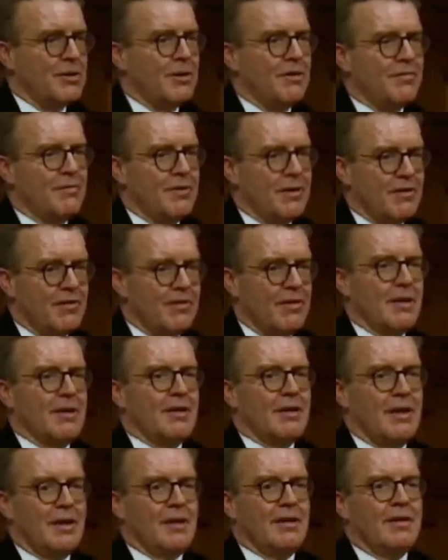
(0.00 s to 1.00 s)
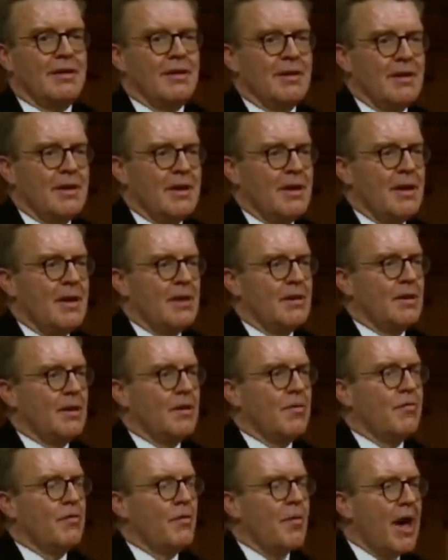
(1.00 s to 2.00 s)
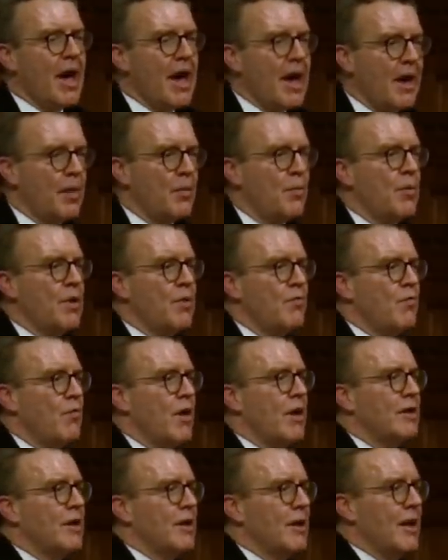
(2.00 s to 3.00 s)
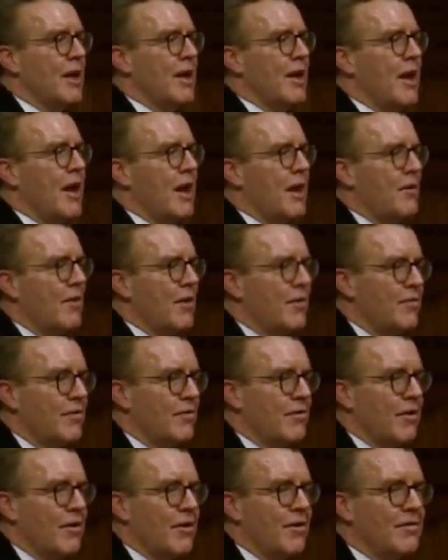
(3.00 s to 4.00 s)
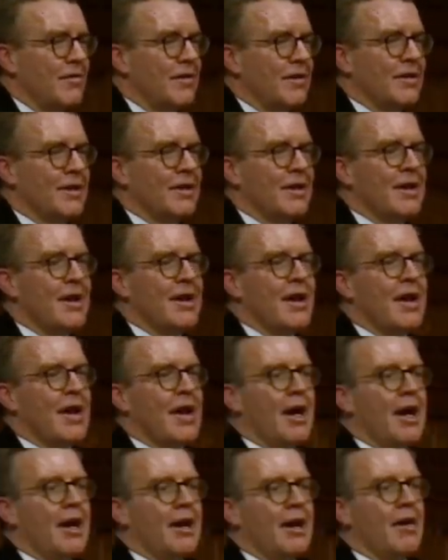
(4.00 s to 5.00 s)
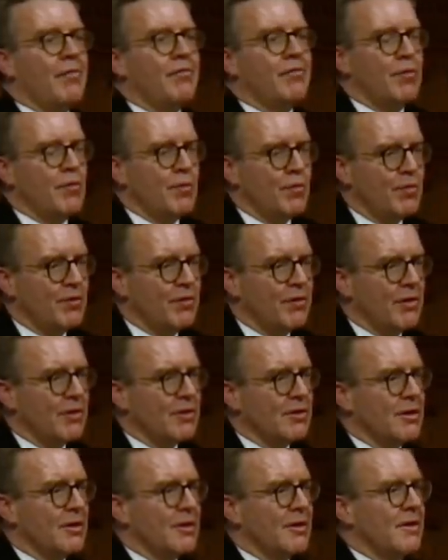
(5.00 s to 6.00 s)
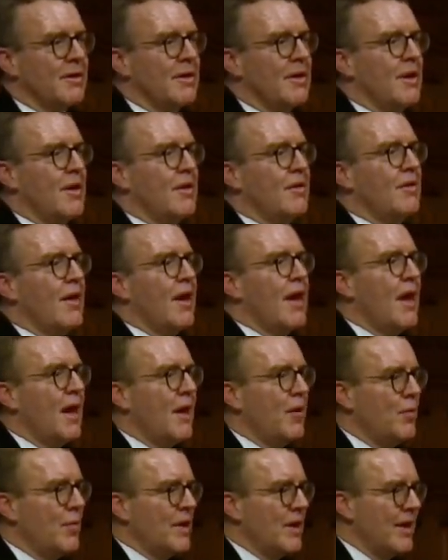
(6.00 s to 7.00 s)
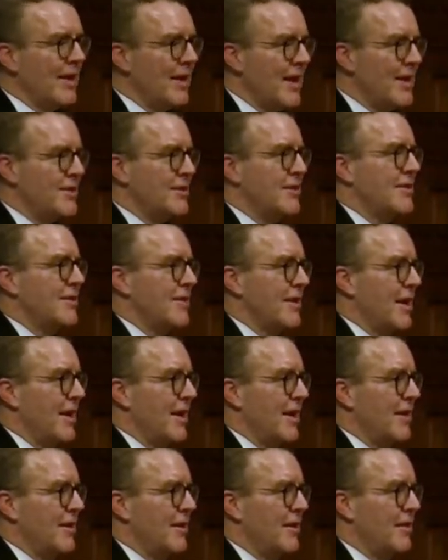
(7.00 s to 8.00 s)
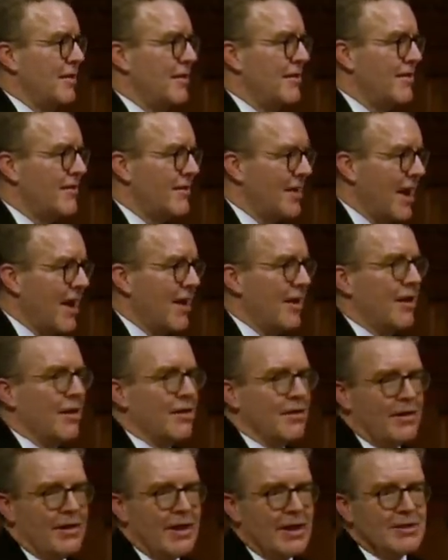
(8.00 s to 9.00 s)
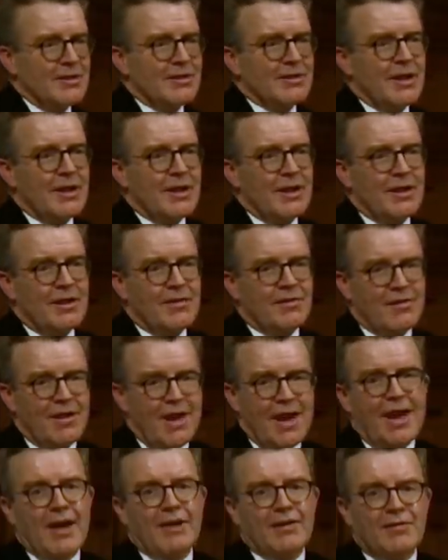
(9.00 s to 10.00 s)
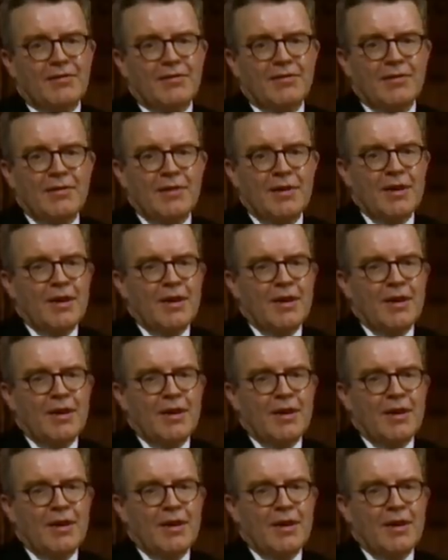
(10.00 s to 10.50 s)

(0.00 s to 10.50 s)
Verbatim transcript: shift in thinking you know, from how we regulate our advertising and our food production to how we legislate to ta- and uh, legislate and tax